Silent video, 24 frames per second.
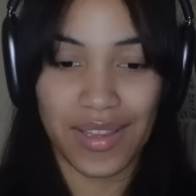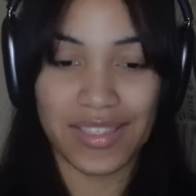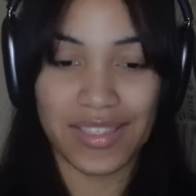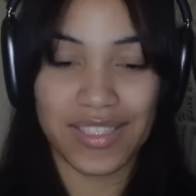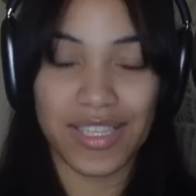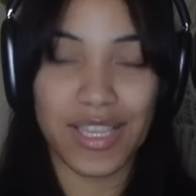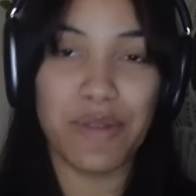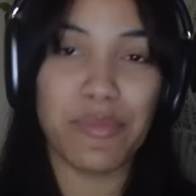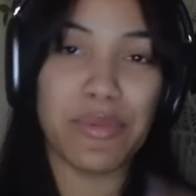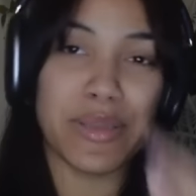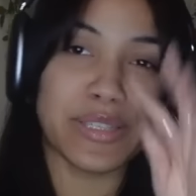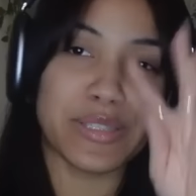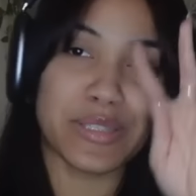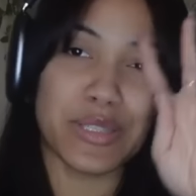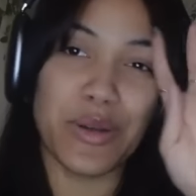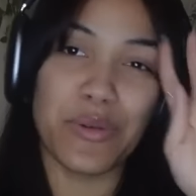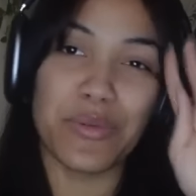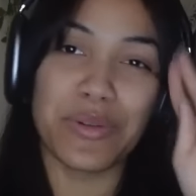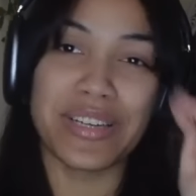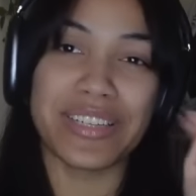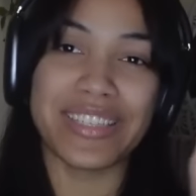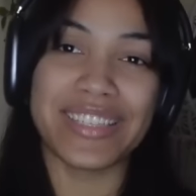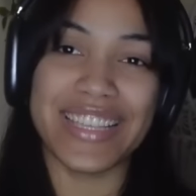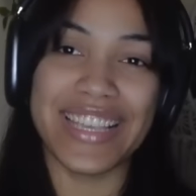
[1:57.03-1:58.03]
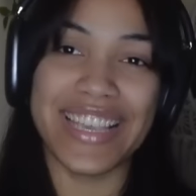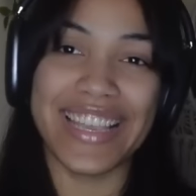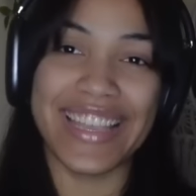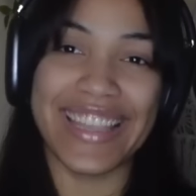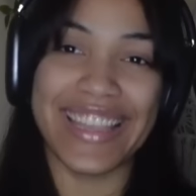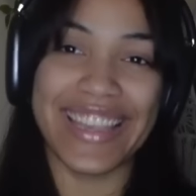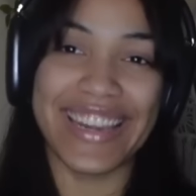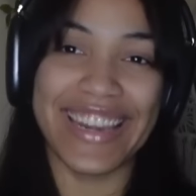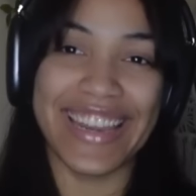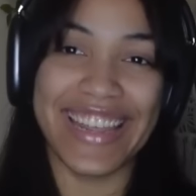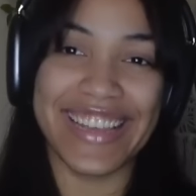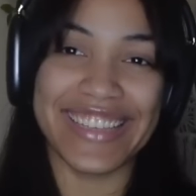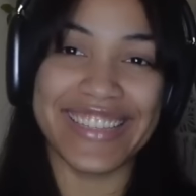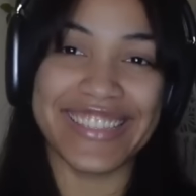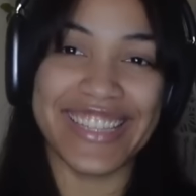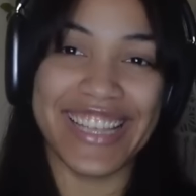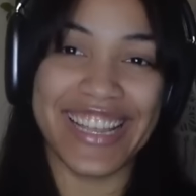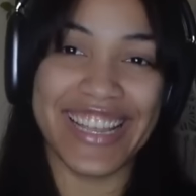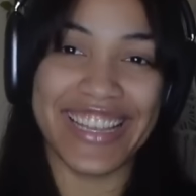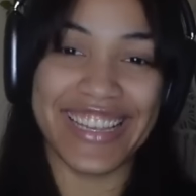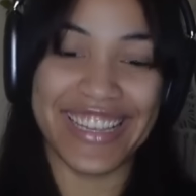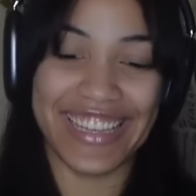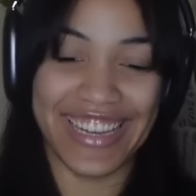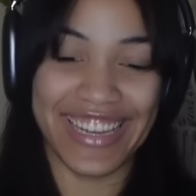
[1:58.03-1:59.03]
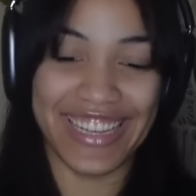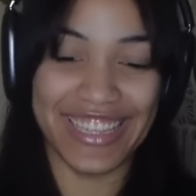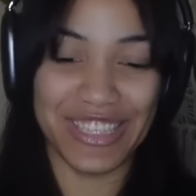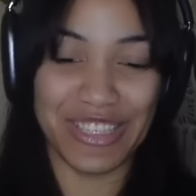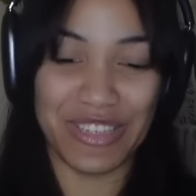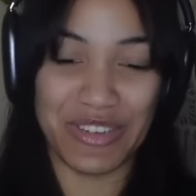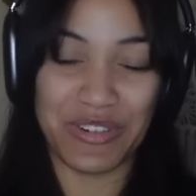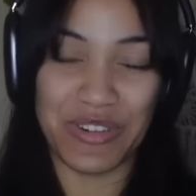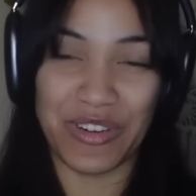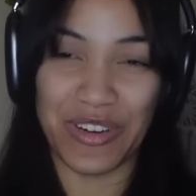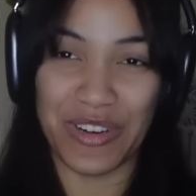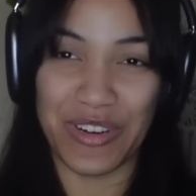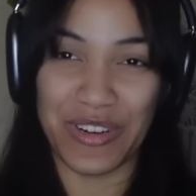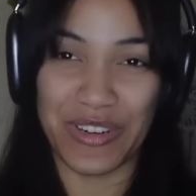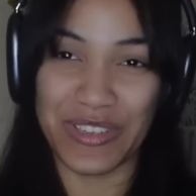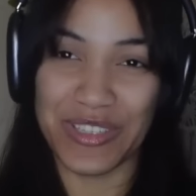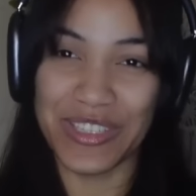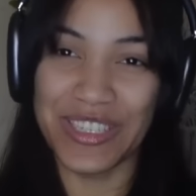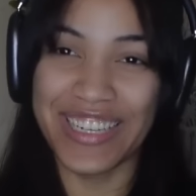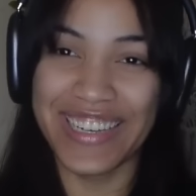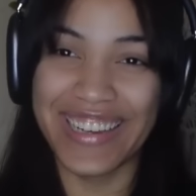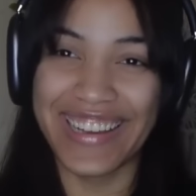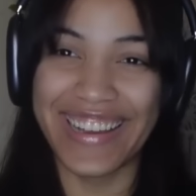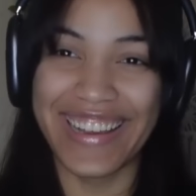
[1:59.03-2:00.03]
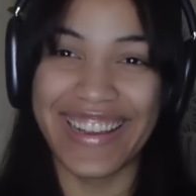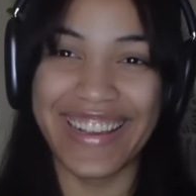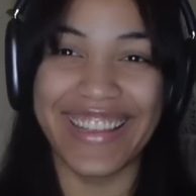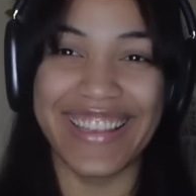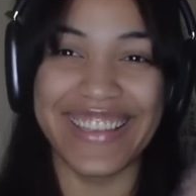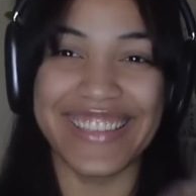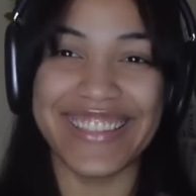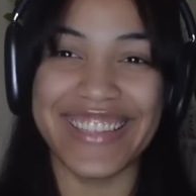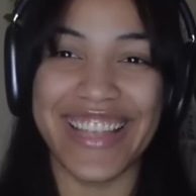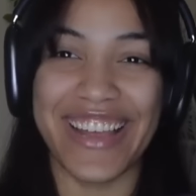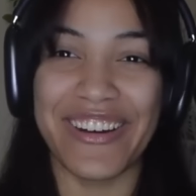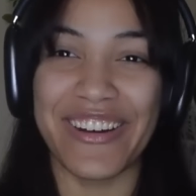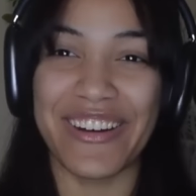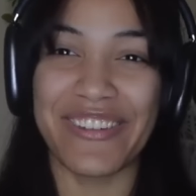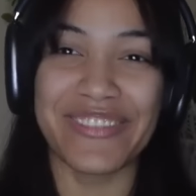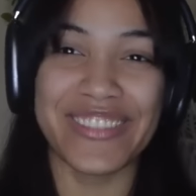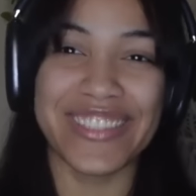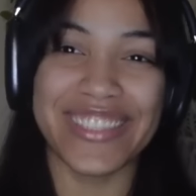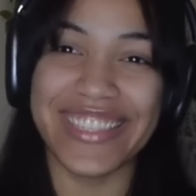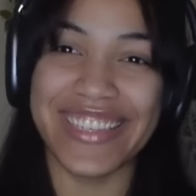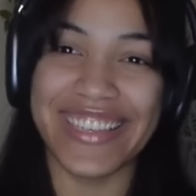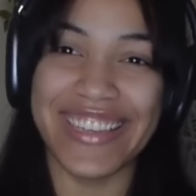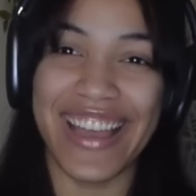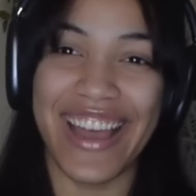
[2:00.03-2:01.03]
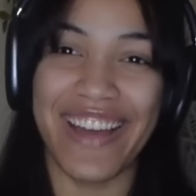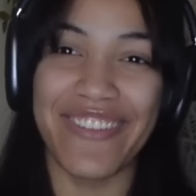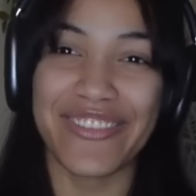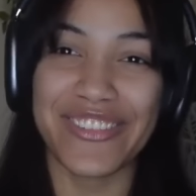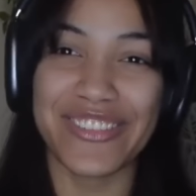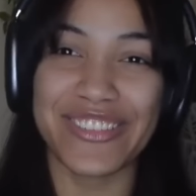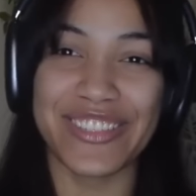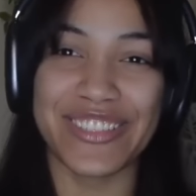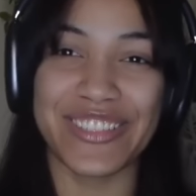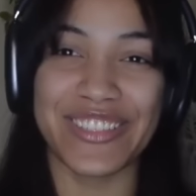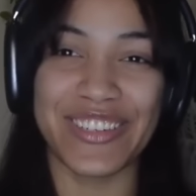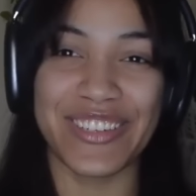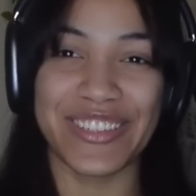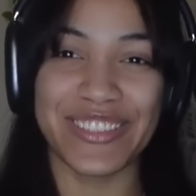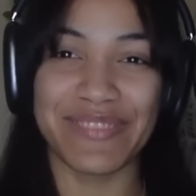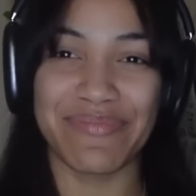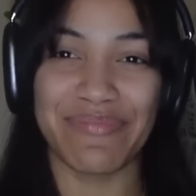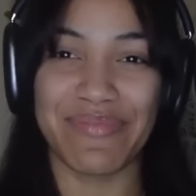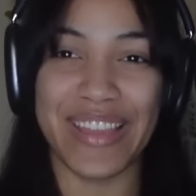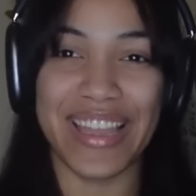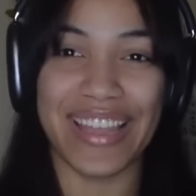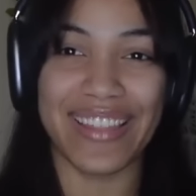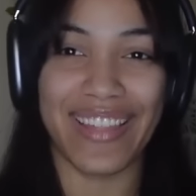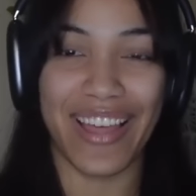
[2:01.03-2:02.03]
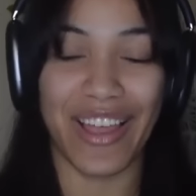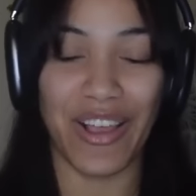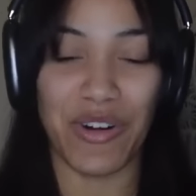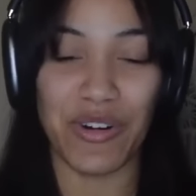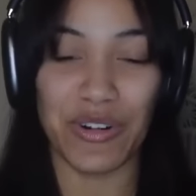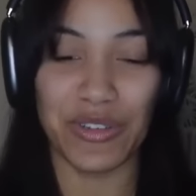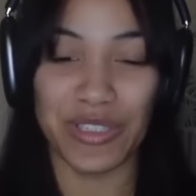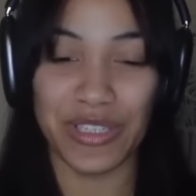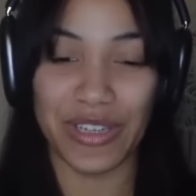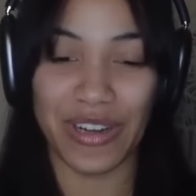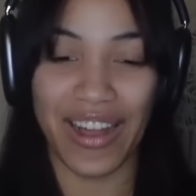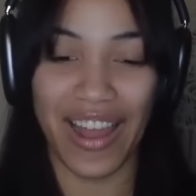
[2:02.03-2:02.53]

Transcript: It's gonna be so weird seeing Kitty as like a little girl, because now I'm used to her being like older